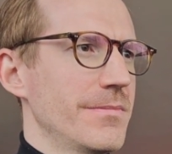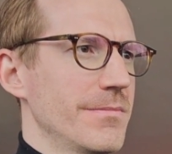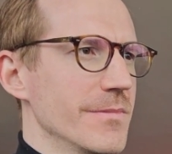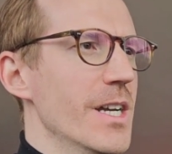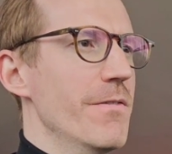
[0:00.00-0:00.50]

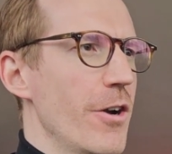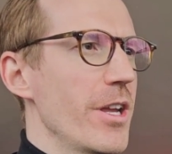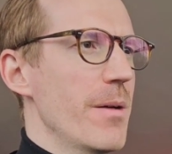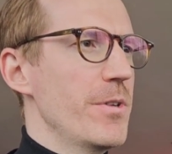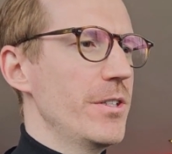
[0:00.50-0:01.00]

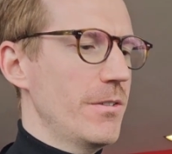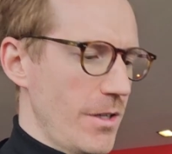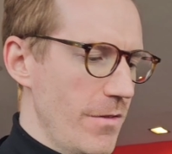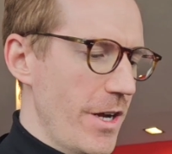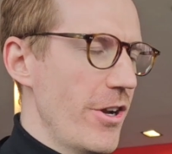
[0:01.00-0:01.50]

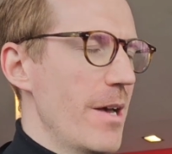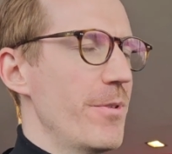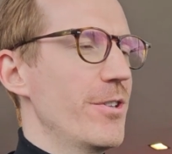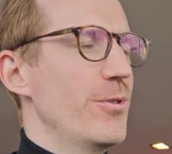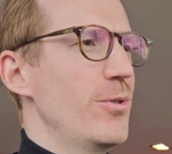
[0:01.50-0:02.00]
We're very
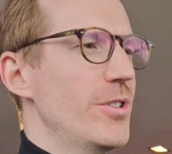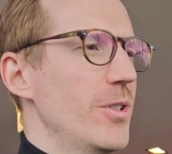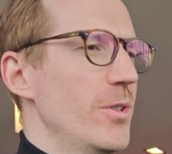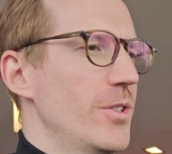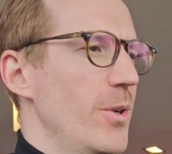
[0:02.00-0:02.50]
happy to do
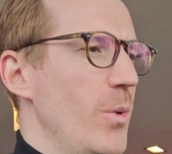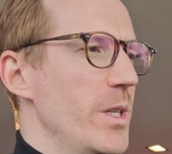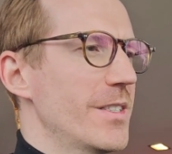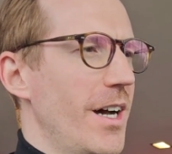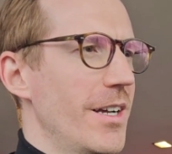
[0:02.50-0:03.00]
so. So we
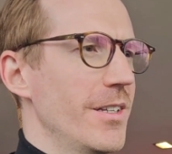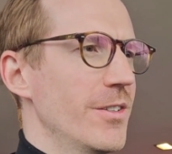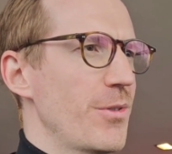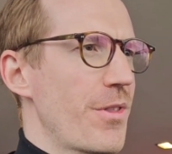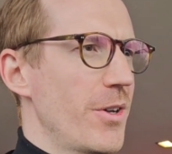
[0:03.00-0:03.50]
started in
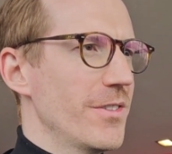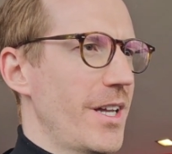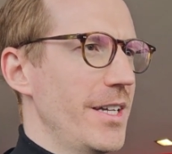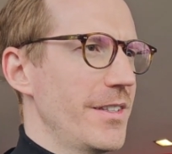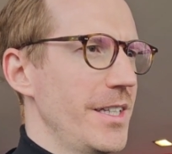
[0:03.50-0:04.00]

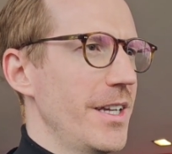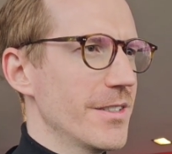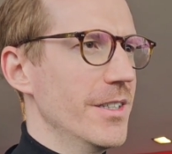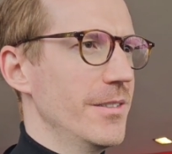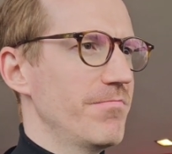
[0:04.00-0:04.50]
2019 as
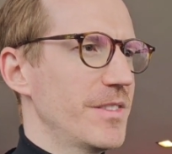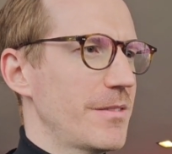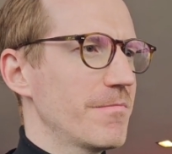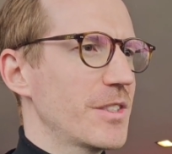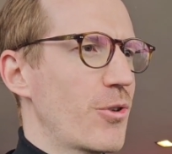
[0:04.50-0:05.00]
a
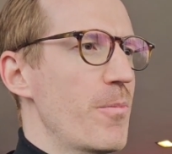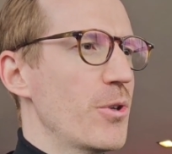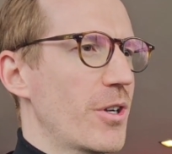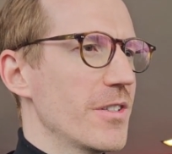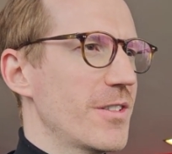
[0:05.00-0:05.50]

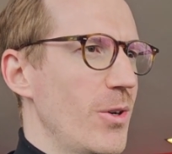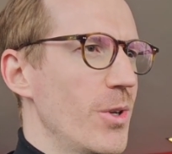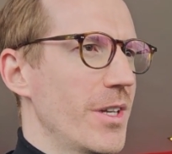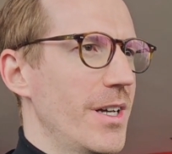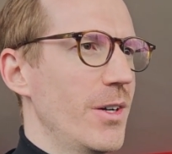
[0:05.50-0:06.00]
crypto
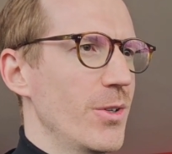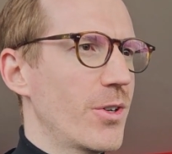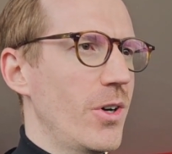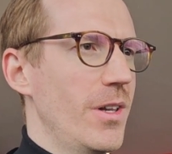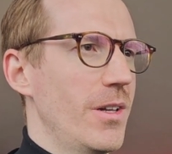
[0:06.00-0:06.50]
custodian, how you
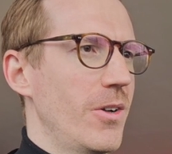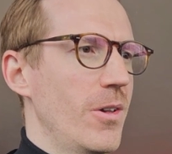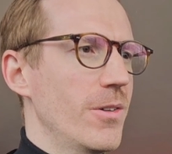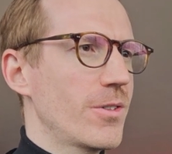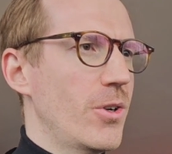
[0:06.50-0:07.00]

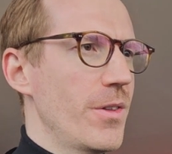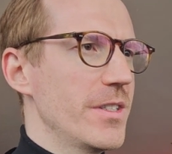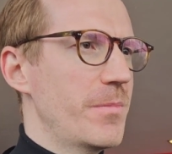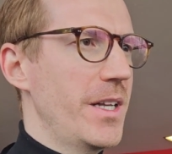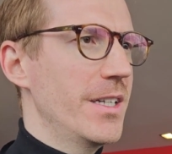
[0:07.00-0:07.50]
call
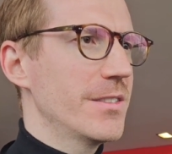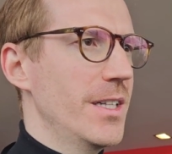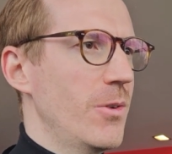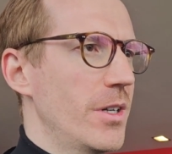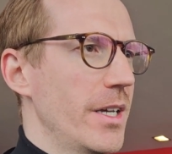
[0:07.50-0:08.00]
these players
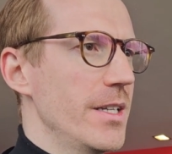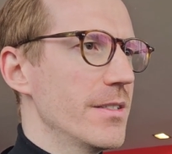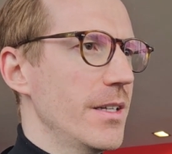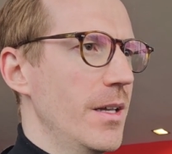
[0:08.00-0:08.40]
nowadays.